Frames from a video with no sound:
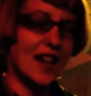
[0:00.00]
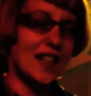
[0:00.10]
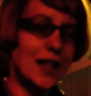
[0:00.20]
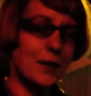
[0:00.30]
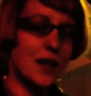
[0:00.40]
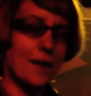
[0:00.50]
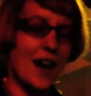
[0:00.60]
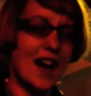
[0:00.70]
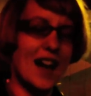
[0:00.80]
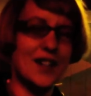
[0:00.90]
that even
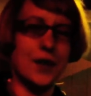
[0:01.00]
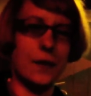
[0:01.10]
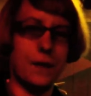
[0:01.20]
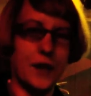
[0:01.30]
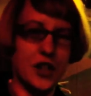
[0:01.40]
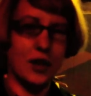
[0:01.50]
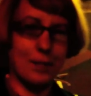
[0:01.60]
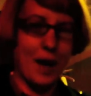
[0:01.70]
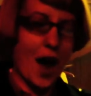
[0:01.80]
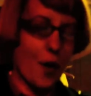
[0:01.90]
if I had
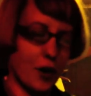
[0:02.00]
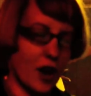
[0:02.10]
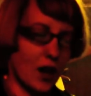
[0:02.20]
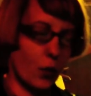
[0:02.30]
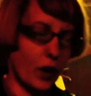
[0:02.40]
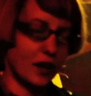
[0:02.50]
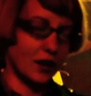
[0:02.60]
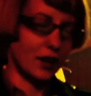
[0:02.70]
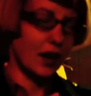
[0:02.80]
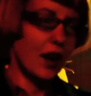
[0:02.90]
sufficient power and
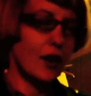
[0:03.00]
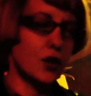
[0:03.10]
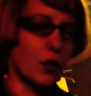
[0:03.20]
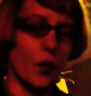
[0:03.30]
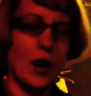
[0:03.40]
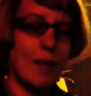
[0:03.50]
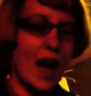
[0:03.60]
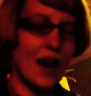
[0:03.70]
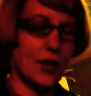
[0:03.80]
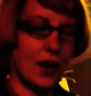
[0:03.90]
will to
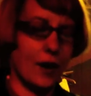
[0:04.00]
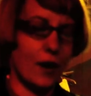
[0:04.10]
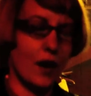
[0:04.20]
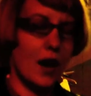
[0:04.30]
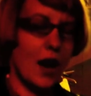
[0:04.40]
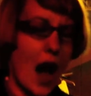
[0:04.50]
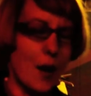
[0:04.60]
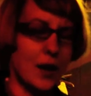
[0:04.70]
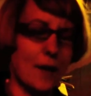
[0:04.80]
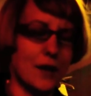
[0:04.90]
run back there,
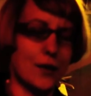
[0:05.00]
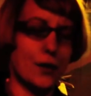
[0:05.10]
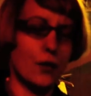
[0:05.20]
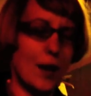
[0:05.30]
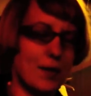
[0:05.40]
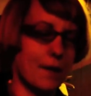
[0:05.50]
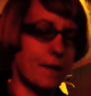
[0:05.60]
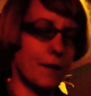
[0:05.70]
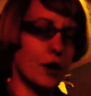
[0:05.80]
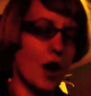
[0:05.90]
I would have to scrape
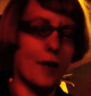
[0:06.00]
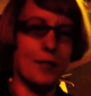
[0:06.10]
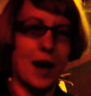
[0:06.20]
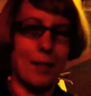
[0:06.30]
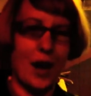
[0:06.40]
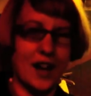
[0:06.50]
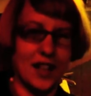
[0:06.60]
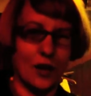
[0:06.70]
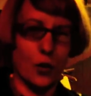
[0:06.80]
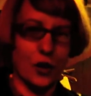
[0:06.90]
the fur off my
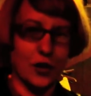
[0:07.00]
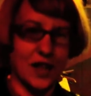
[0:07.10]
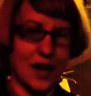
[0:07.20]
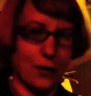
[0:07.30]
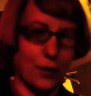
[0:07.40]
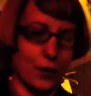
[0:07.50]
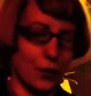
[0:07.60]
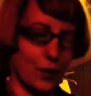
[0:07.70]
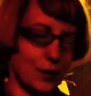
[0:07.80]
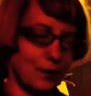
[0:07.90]
body in order to get
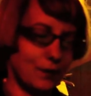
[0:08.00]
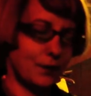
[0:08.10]
through.